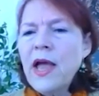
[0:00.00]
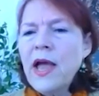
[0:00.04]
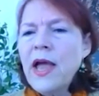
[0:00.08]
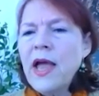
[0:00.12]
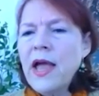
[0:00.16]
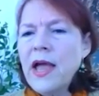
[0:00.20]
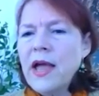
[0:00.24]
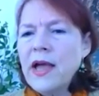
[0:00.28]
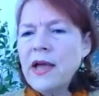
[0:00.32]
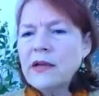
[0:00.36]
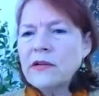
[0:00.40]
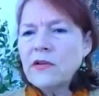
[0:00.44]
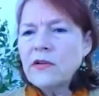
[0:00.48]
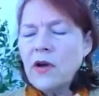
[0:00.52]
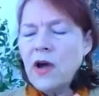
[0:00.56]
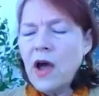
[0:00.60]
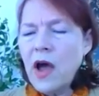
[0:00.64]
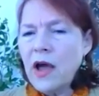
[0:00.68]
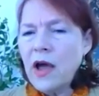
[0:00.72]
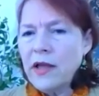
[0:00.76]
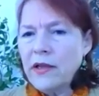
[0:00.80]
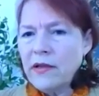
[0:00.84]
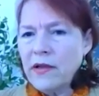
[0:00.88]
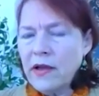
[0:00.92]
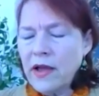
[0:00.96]
And
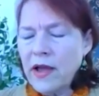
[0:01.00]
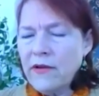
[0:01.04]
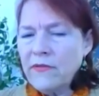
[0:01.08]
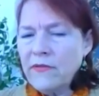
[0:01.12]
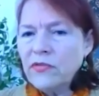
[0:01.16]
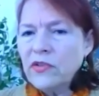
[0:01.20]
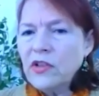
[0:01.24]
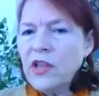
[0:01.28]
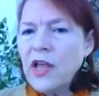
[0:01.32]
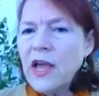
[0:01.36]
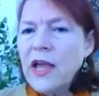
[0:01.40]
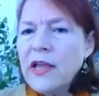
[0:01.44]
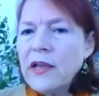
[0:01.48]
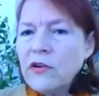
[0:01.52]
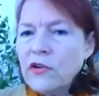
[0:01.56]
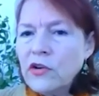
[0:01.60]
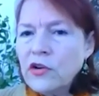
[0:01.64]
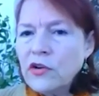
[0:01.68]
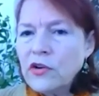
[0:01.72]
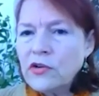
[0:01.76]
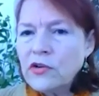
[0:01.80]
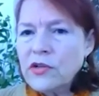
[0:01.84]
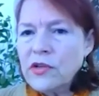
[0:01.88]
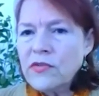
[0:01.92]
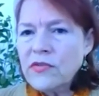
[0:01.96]
I have
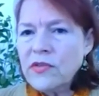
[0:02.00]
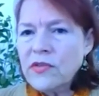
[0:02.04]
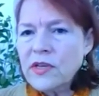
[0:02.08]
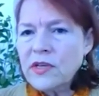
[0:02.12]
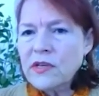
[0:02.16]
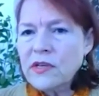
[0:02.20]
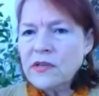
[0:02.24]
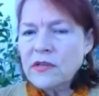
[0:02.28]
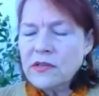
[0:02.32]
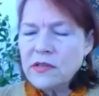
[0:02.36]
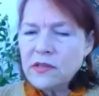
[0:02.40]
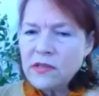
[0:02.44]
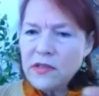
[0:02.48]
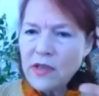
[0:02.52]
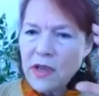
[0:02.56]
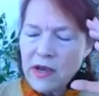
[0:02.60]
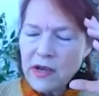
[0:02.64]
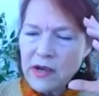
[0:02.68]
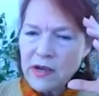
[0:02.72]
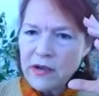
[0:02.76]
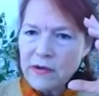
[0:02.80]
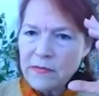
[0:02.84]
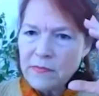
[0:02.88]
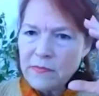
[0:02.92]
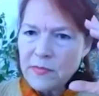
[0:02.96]
layered the
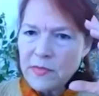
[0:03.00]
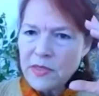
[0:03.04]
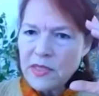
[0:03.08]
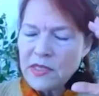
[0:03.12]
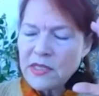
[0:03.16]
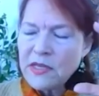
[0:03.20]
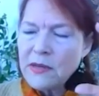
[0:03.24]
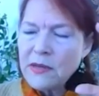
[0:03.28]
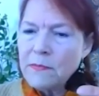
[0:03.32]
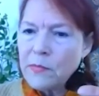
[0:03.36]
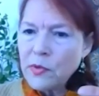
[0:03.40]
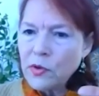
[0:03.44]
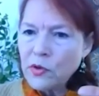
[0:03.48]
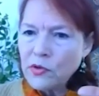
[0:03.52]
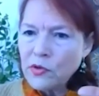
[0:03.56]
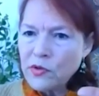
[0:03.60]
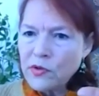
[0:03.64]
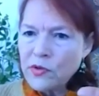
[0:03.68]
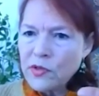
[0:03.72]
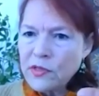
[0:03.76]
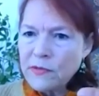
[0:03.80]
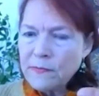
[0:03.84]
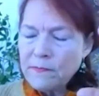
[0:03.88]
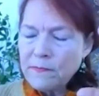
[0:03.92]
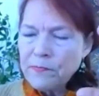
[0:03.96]
um,
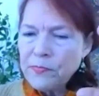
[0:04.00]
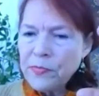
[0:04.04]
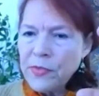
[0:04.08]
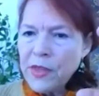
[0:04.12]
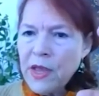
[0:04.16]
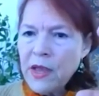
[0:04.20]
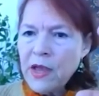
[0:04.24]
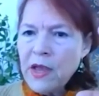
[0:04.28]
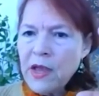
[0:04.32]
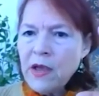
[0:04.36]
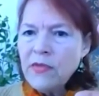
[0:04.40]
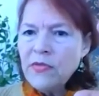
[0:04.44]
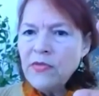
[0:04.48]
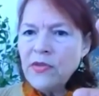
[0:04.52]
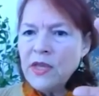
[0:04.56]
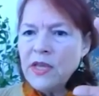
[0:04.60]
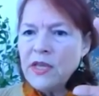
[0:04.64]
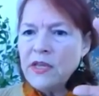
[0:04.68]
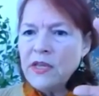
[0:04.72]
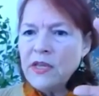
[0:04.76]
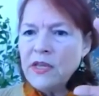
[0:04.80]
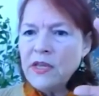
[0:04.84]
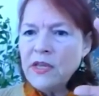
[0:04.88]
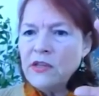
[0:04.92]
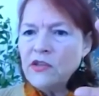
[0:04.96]
symbols,
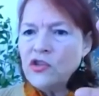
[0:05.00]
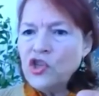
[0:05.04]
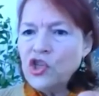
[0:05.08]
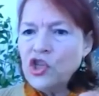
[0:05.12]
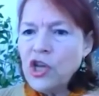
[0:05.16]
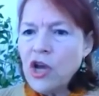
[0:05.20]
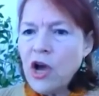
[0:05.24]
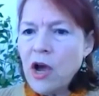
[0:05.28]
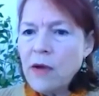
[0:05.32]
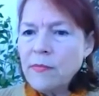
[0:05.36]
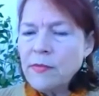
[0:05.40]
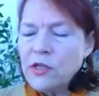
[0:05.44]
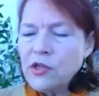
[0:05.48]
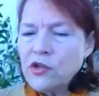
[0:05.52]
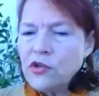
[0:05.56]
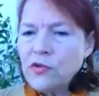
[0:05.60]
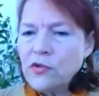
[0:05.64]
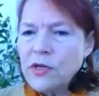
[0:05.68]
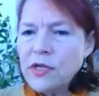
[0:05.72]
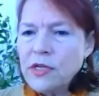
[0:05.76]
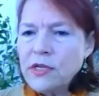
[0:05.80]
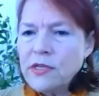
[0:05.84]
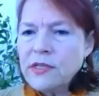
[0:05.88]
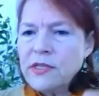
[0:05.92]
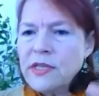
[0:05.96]
the
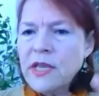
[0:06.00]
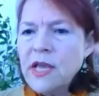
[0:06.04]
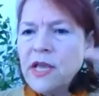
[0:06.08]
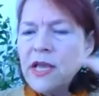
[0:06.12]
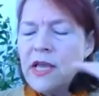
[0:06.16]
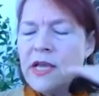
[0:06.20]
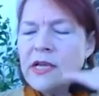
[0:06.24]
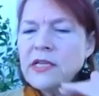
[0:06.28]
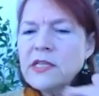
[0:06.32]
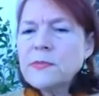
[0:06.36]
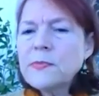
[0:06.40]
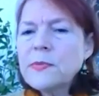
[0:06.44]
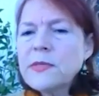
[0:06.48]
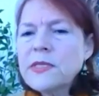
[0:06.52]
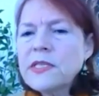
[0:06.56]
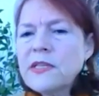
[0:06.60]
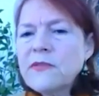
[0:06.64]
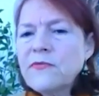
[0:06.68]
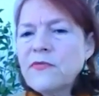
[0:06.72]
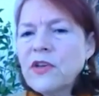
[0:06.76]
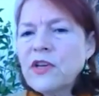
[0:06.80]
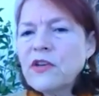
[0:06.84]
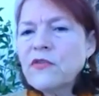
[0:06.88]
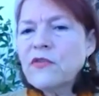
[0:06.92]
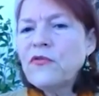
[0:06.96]
geometries in a
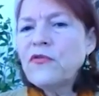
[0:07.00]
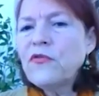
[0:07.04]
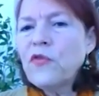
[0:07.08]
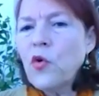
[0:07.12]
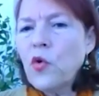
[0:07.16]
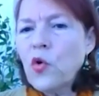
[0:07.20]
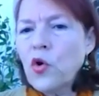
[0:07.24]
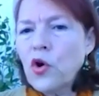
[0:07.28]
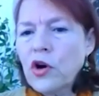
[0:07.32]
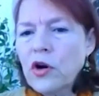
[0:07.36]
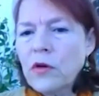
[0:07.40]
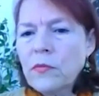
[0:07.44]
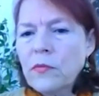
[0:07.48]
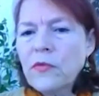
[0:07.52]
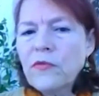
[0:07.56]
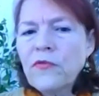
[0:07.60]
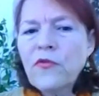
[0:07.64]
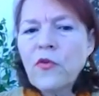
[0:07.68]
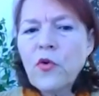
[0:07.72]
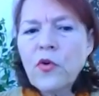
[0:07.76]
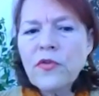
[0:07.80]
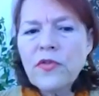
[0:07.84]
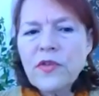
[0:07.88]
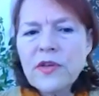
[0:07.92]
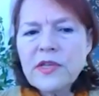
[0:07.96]
specific form
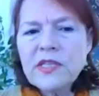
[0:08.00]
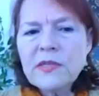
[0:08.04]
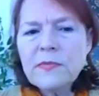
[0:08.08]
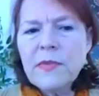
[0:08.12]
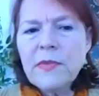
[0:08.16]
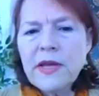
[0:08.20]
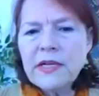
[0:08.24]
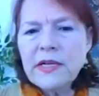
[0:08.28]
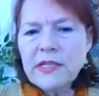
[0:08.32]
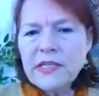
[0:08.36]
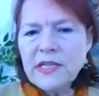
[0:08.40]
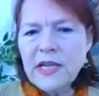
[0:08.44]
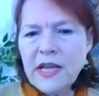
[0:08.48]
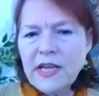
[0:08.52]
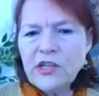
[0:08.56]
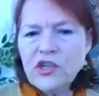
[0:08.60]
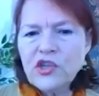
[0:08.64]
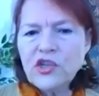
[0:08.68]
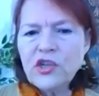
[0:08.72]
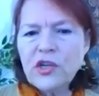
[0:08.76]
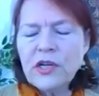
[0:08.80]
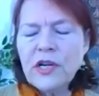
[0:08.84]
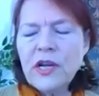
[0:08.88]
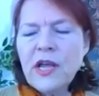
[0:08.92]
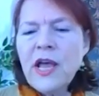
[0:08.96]
for this
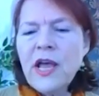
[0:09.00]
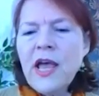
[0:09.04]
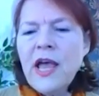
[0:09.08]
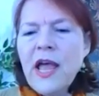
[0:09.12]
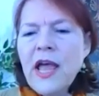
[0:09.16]
meditation.